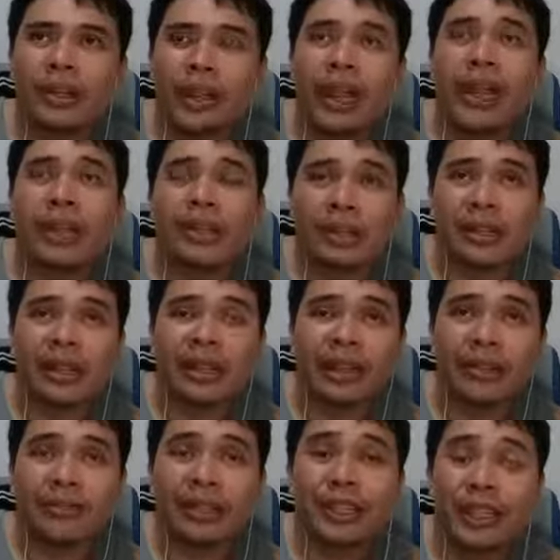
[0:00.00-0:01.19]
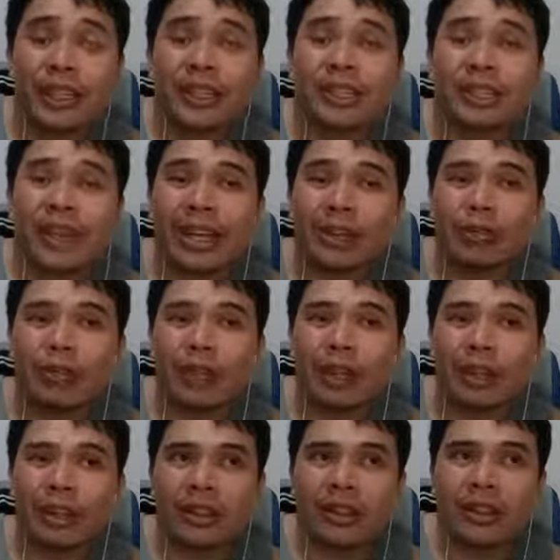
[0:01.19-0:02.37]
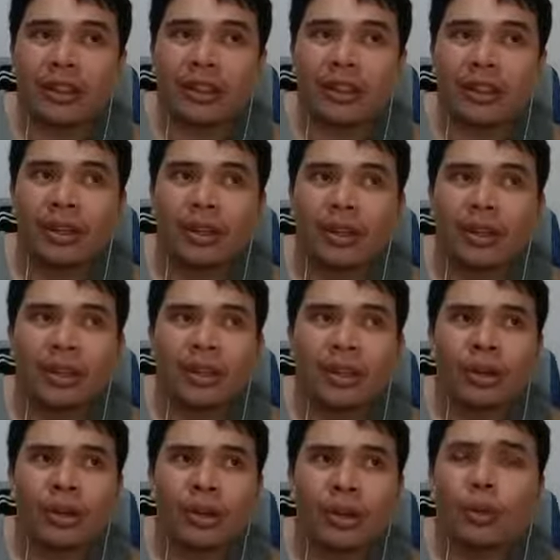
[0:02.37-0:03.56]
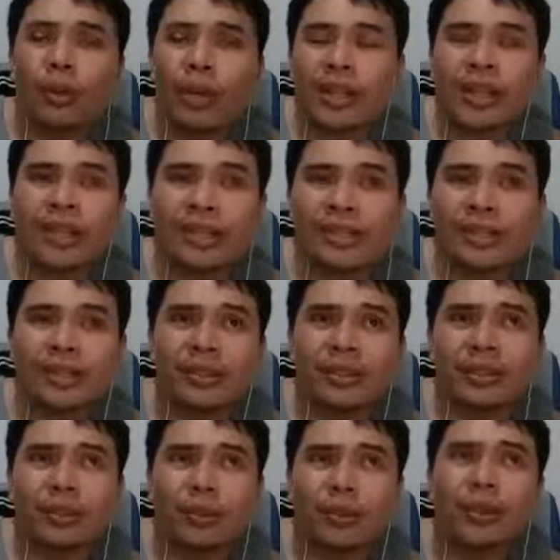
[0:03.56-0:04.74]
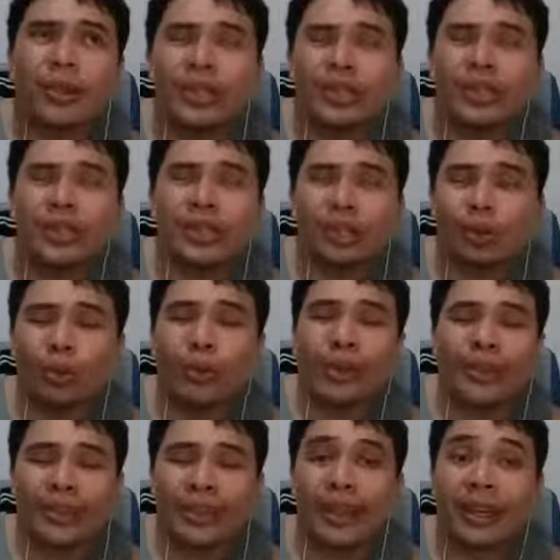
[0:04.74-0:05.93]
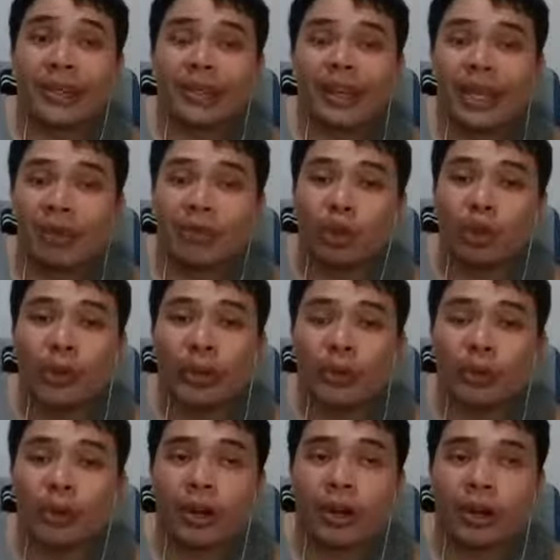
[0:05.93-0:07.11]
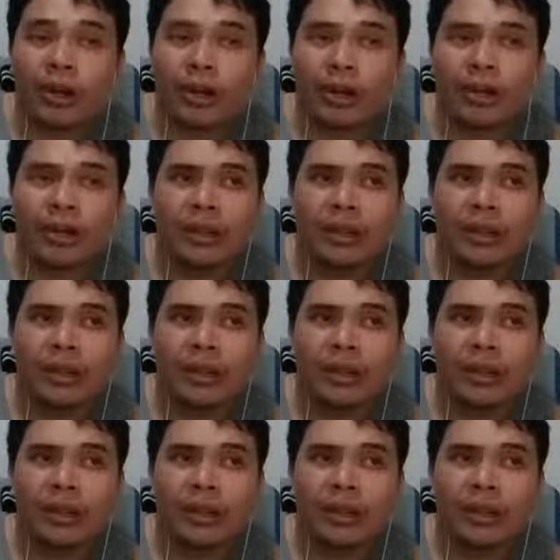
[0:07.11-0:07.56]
and everything is my fault, what is this one thing that I'm doing wrong?